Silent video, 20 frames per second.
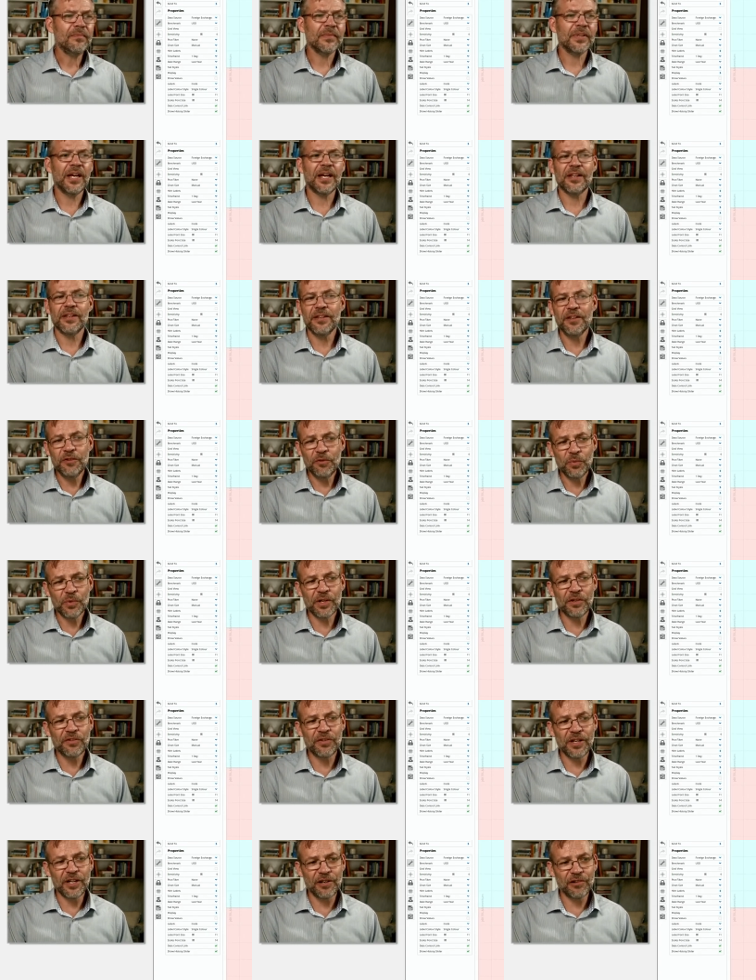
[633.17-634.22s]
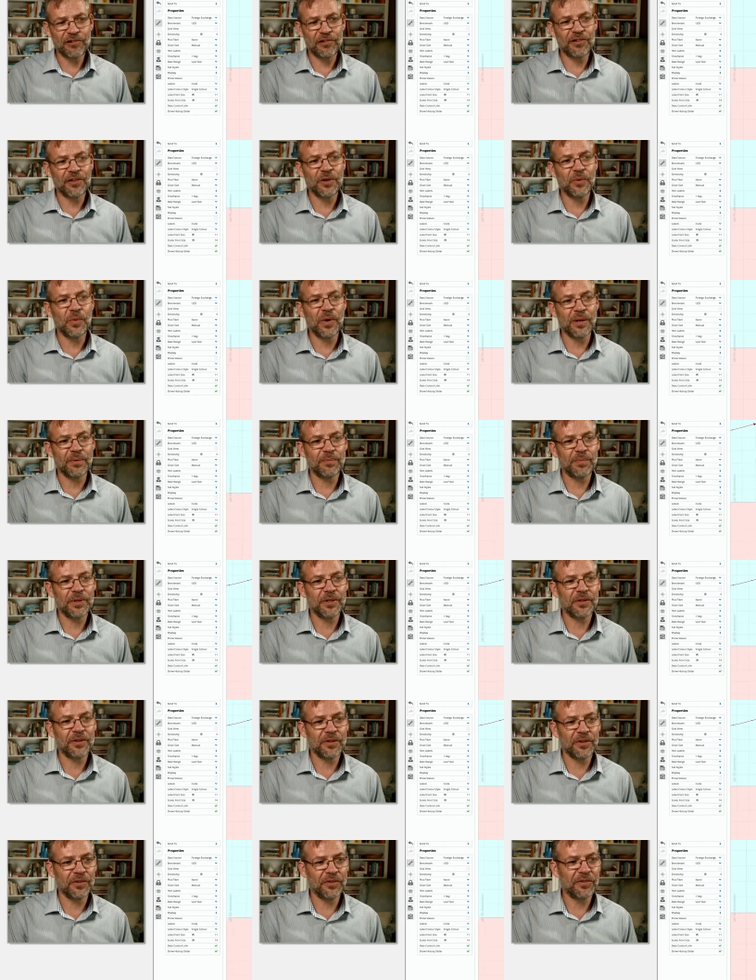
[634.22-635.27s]
Now, this one's an interesting one
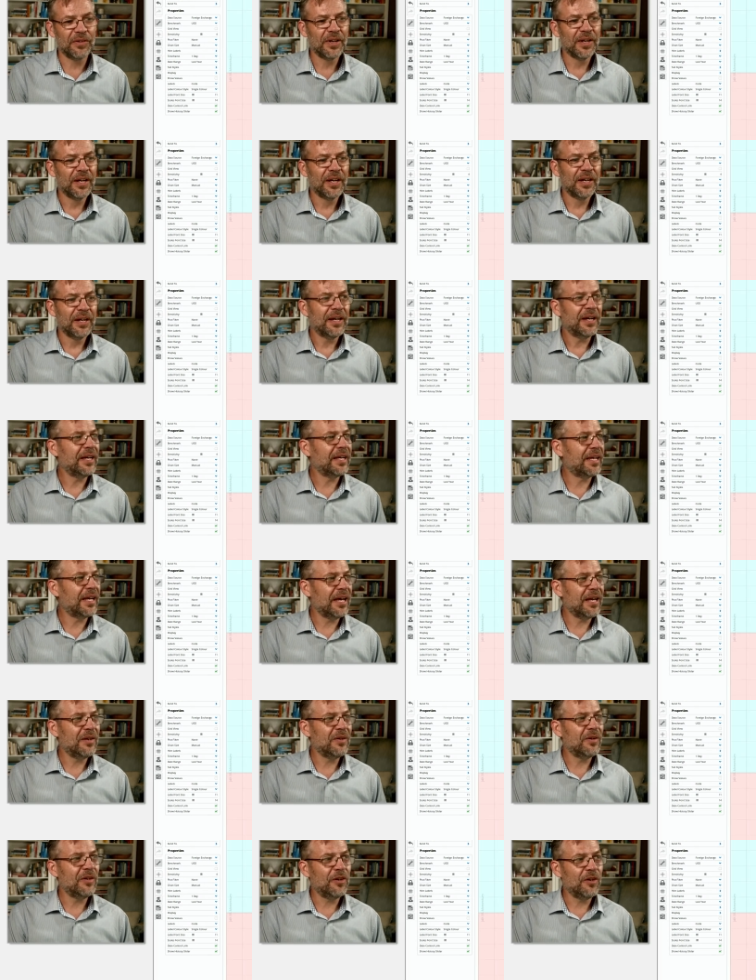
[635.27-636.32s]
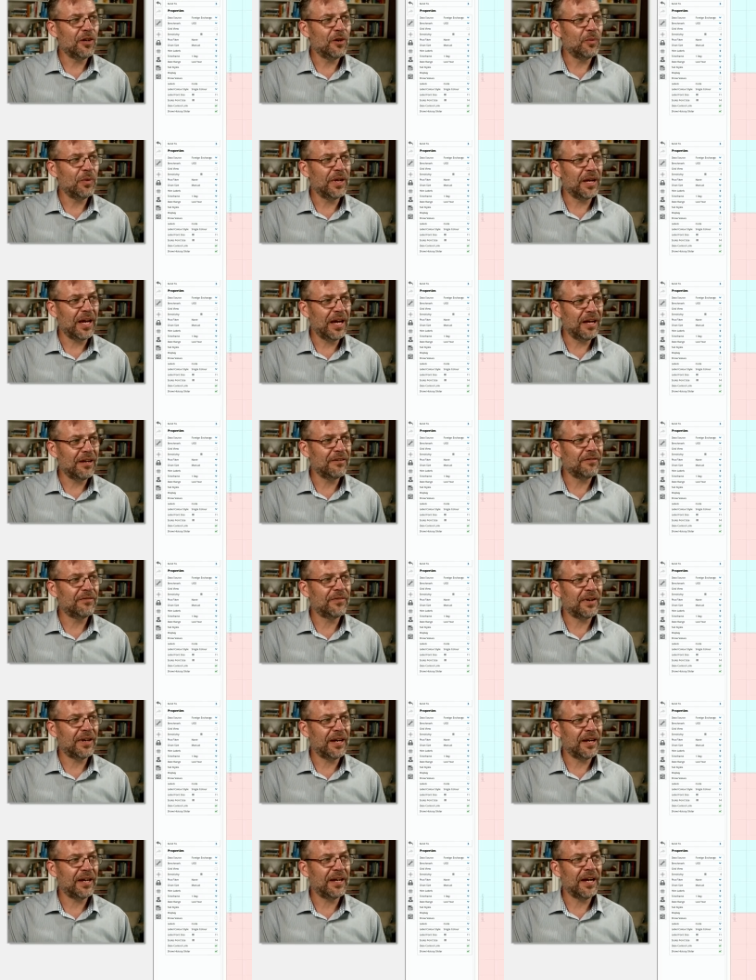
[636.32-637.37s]
because, again, we have
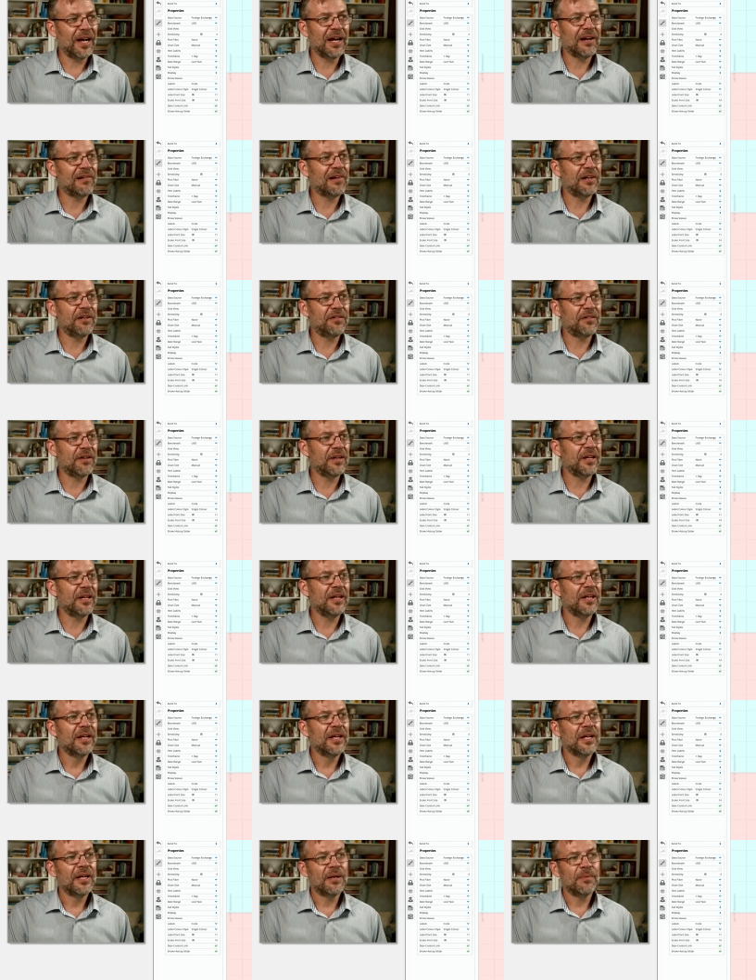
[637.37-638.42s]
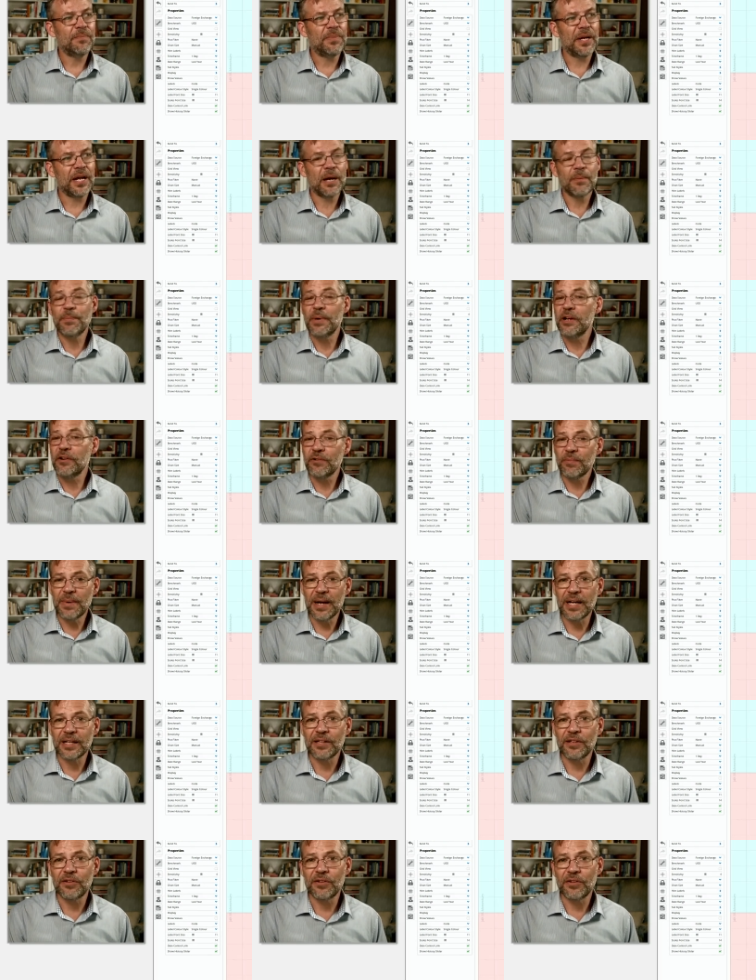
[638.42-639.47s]
a RRG, but our
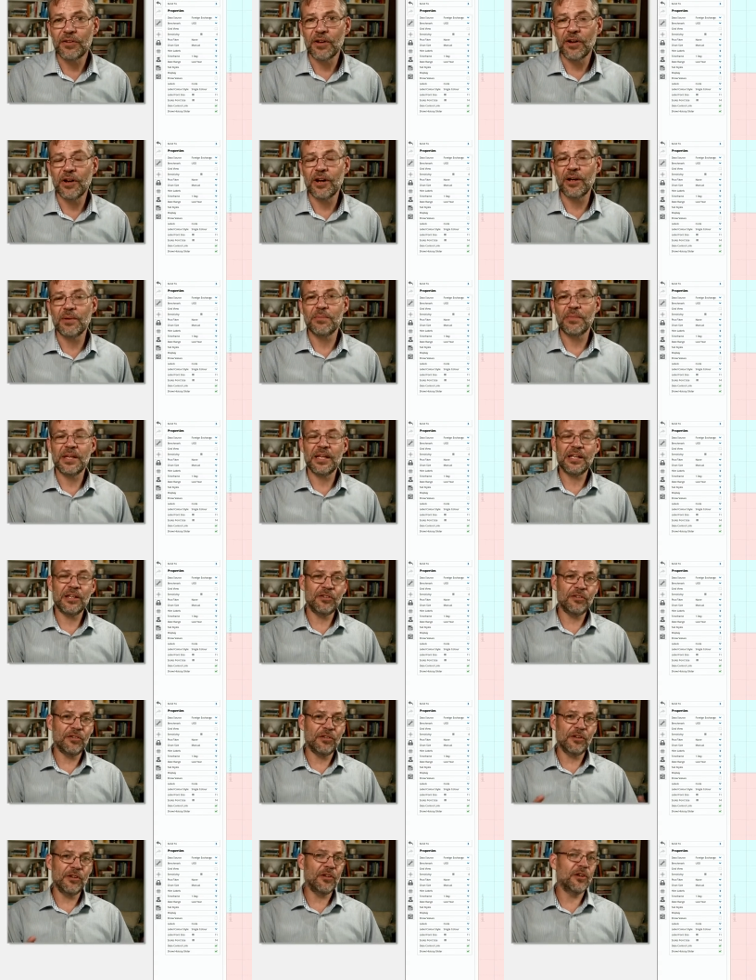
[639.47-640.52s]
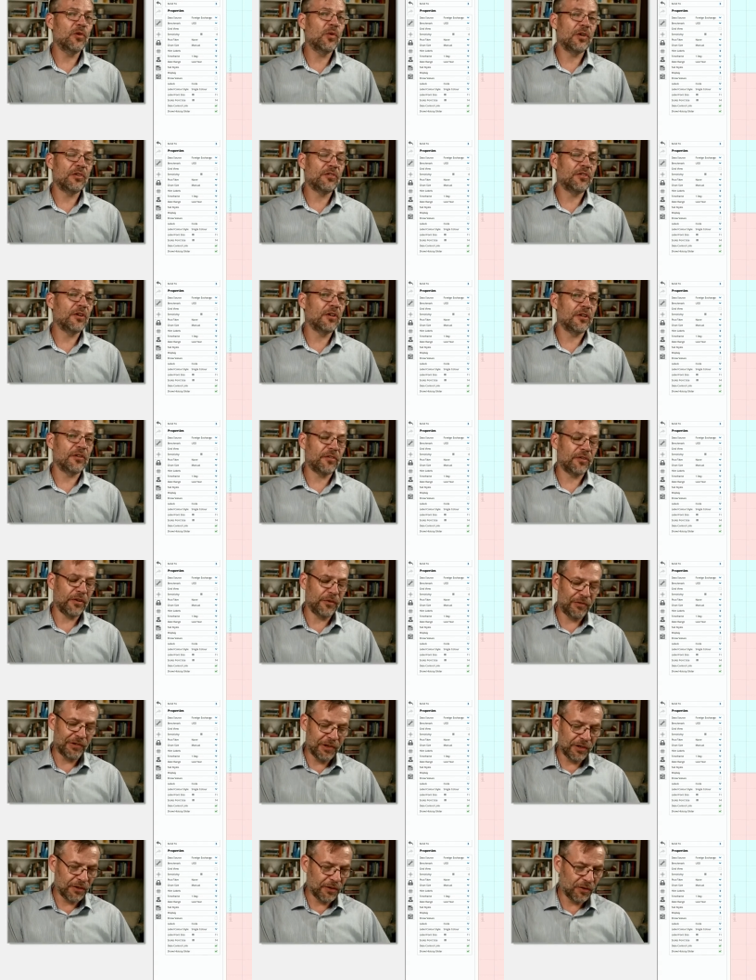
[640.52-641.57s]
benchmark this time is the US dollar. So,
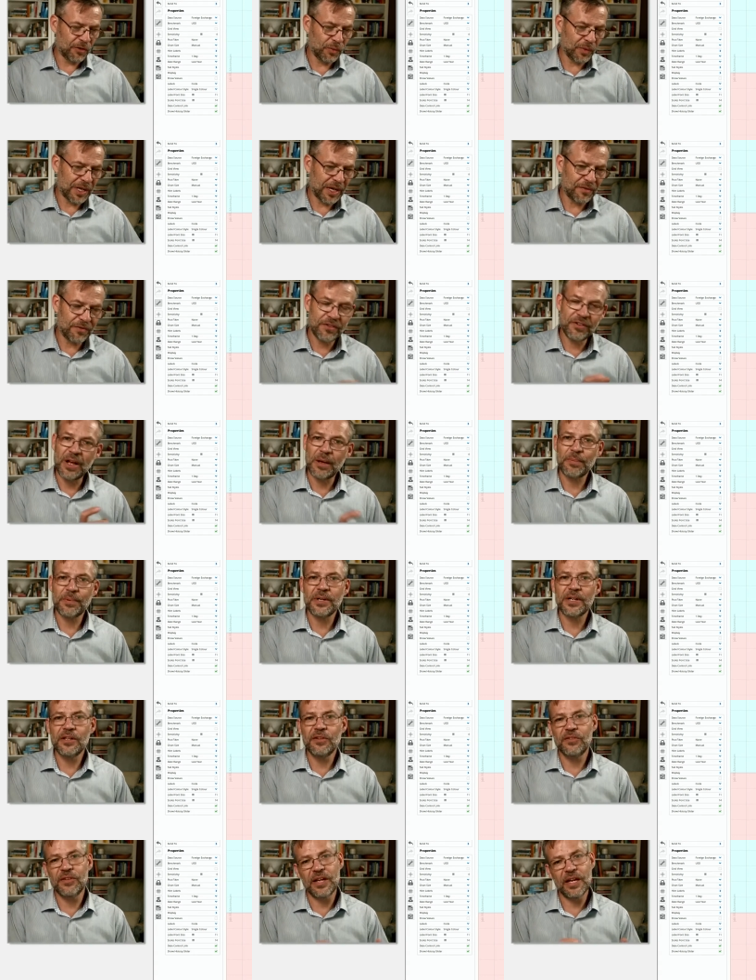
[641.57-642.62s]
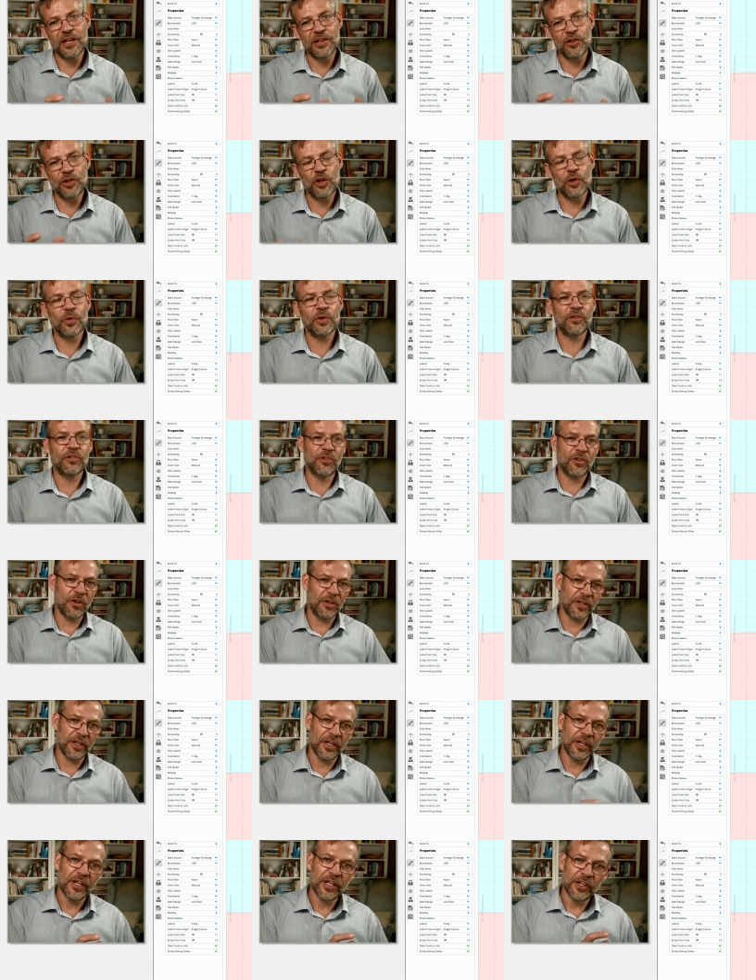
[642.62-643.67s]
for instance, we have Japanese yen, US
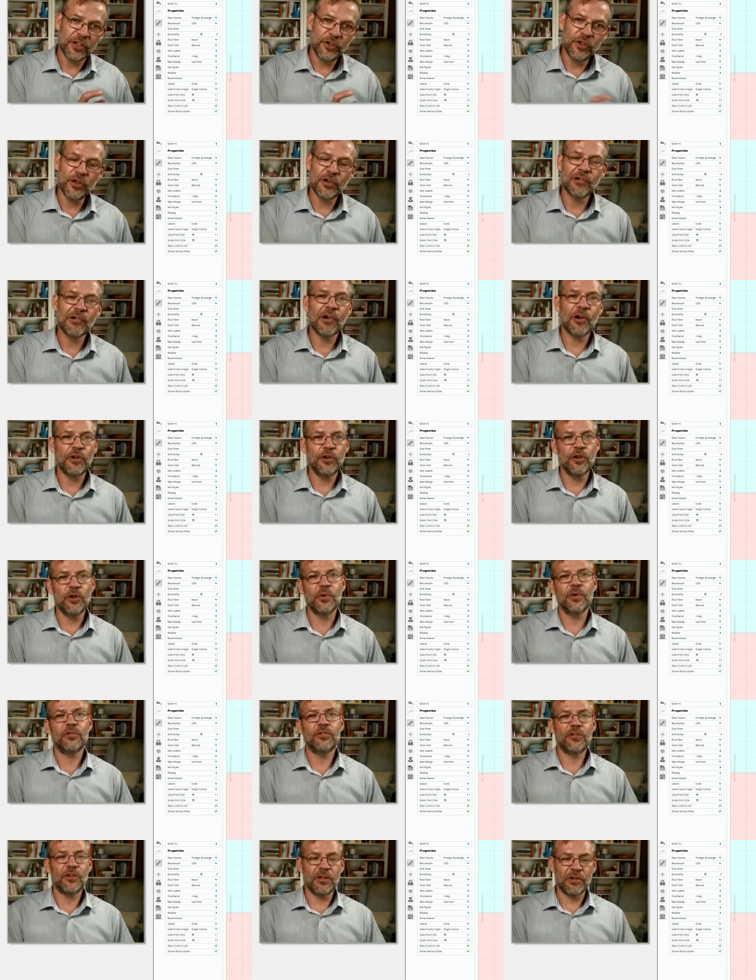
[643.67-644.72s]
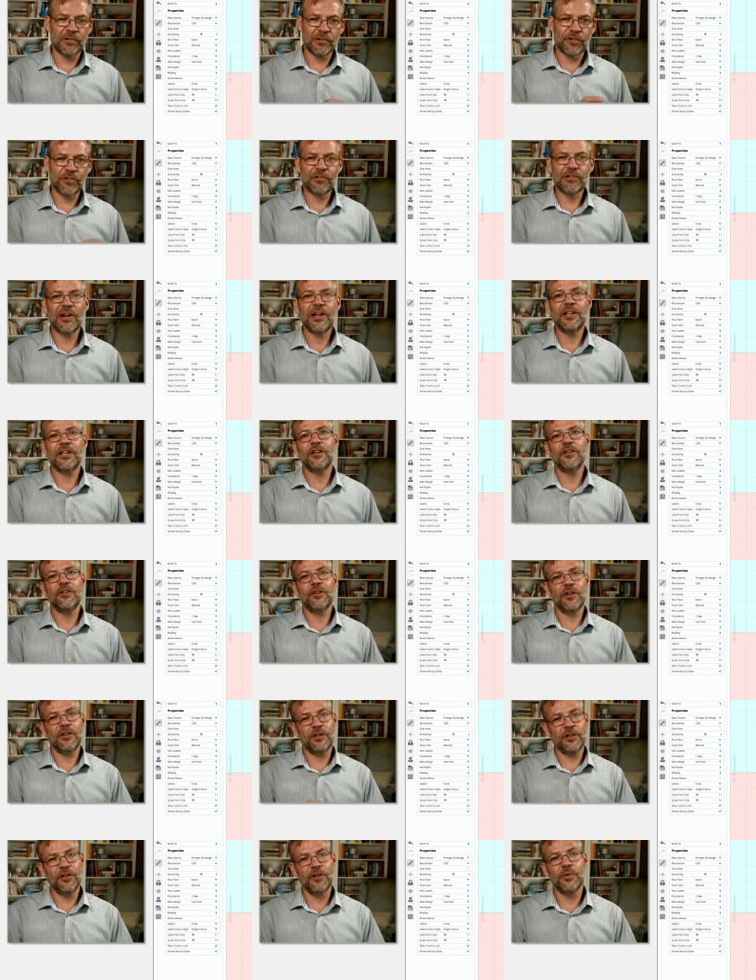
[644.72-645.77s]
dollar, euro, US dollar, Australian
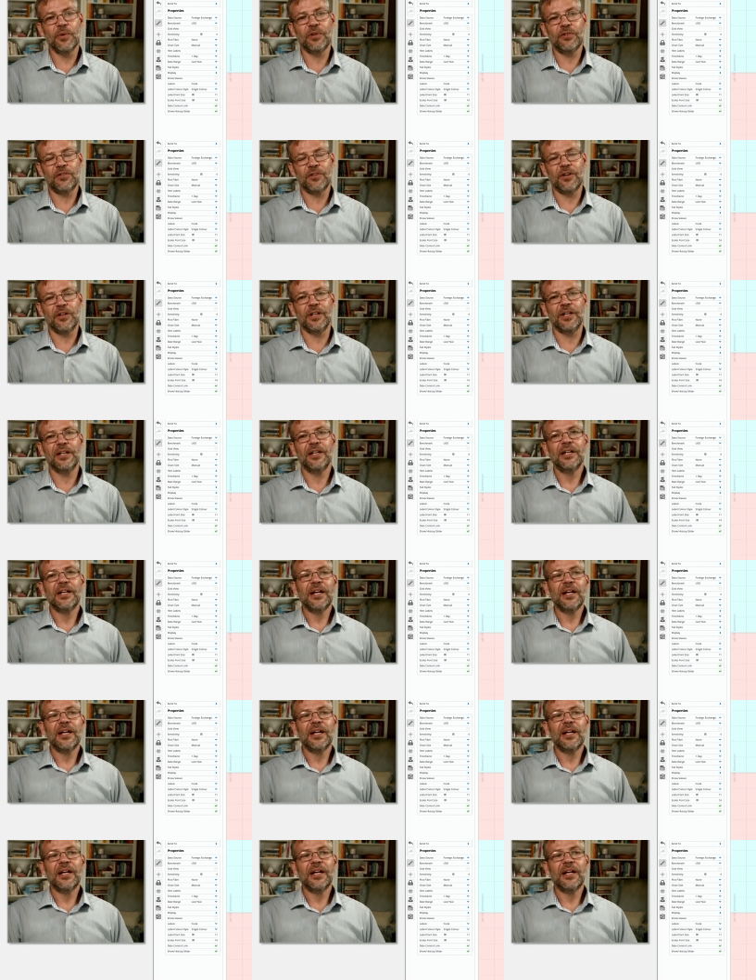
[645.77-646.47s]
dollar, US dollar.